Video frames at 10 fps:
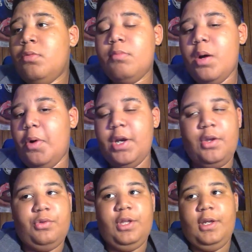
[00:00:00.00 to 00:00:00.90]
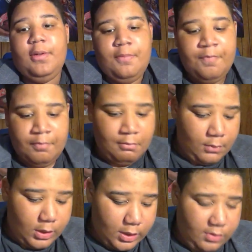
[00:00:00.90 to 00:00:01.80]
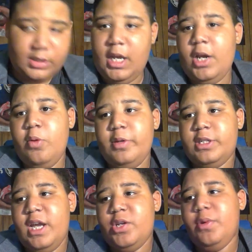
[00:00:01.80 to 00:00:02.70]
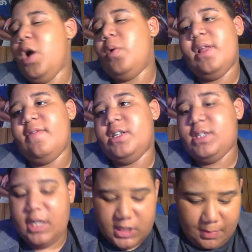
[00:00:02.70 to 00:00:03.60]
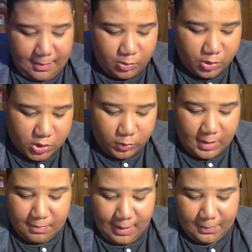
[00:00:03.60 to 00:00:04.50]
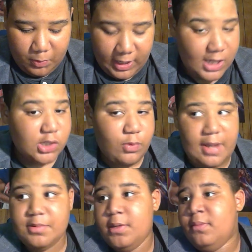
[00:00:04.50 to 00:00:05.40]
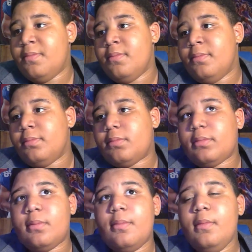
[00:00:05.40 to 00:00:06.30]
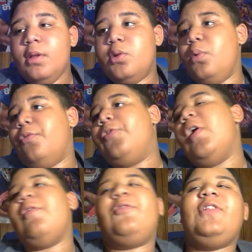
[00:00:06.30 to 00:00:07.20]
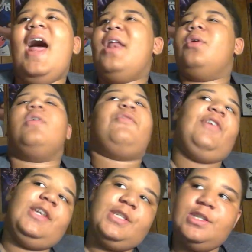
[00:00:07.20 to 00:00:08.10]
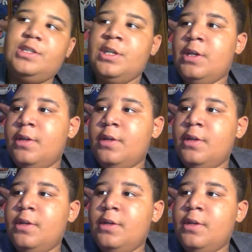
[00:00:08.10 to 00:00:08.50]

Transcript: But what do you think? If you sign OBJ, do we go 11-6? Maybe we sweep, maybe we get swept. Do we fall flat on our faces?